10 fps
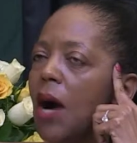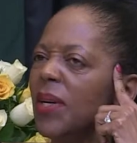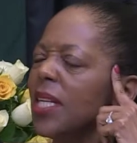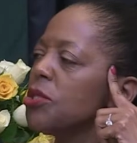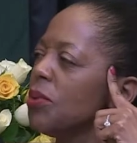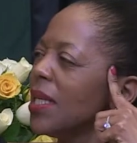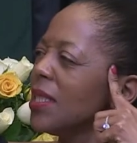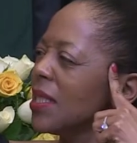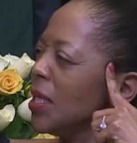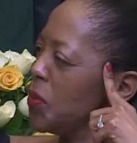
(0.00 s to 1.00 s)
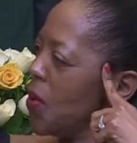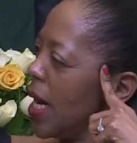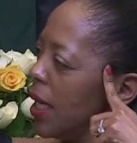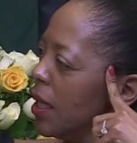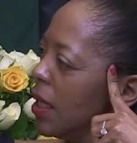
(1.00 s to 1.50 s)
I wanted to understand
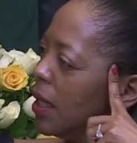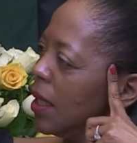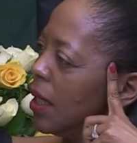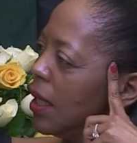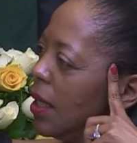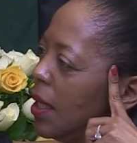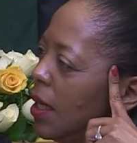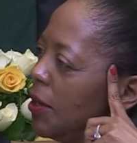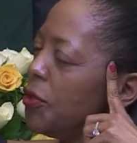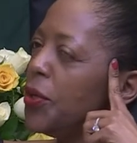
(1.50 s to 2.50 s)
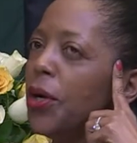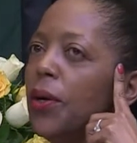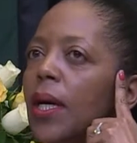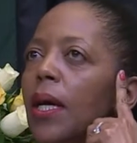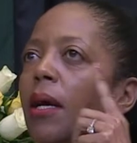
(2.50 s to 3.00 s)
why, you know?